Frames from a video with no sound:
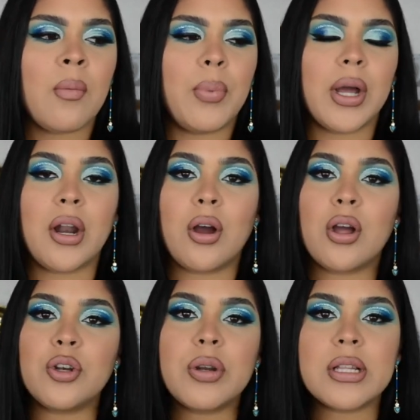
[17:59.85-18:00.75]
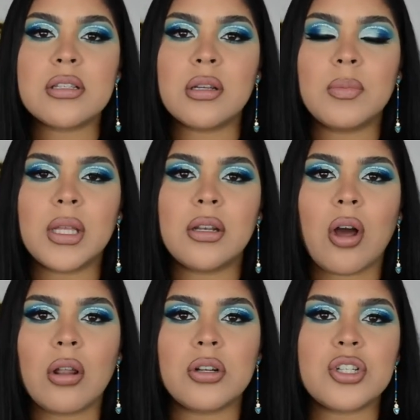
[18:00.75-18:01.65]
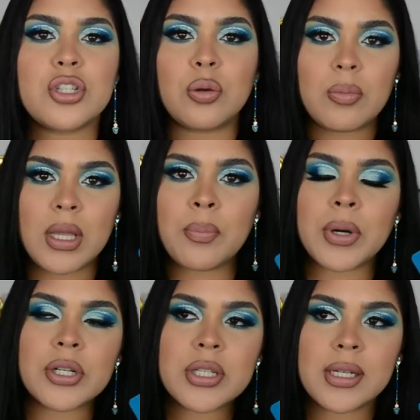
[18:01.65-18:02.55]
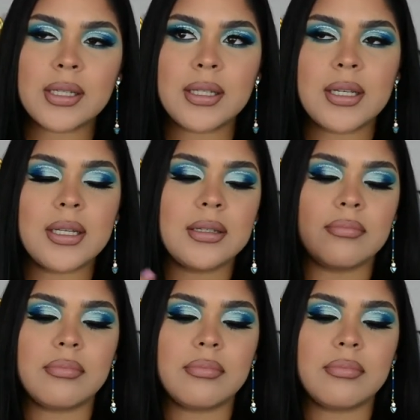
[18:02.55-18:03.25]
But $100 and something to me personally,